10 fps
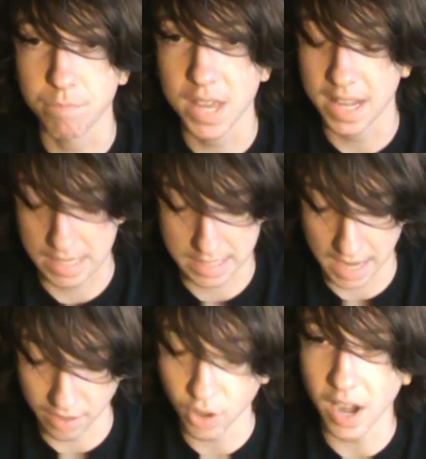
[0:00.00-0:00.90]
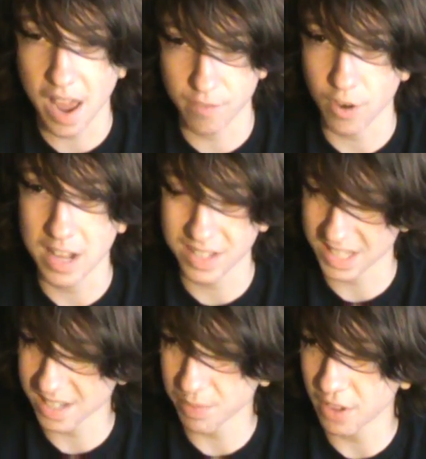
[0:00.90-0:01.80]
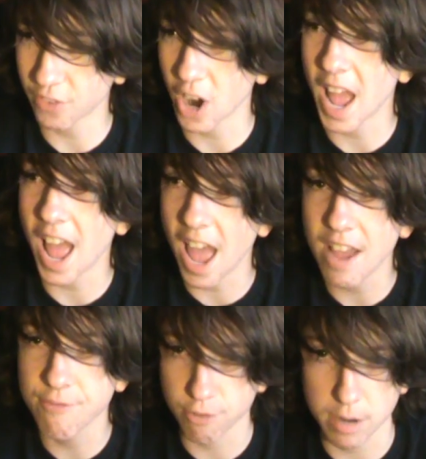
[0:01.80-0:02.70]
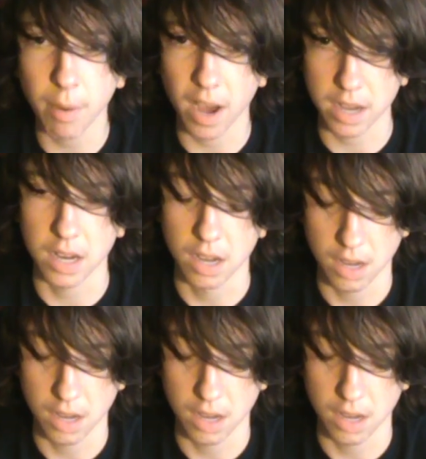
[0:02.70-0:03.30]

It's got something for everybody.